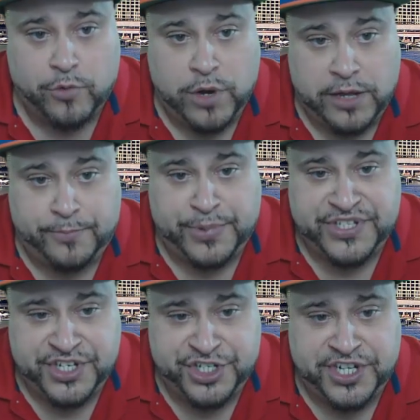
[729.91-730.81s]
well
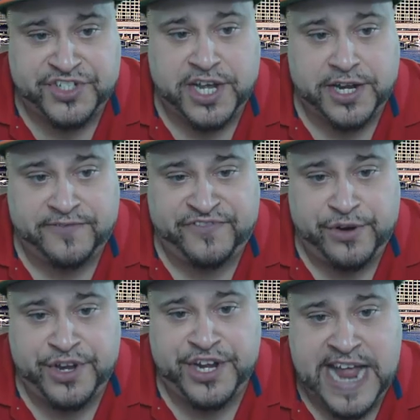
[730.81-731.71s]
positioned. It's got a
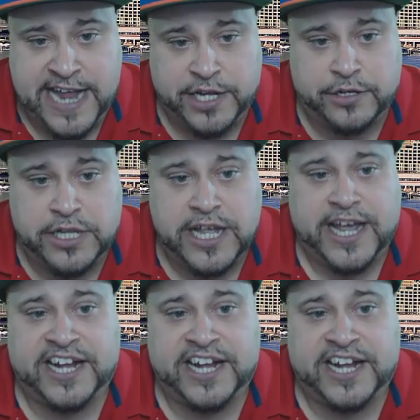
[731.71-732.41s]
very good angle.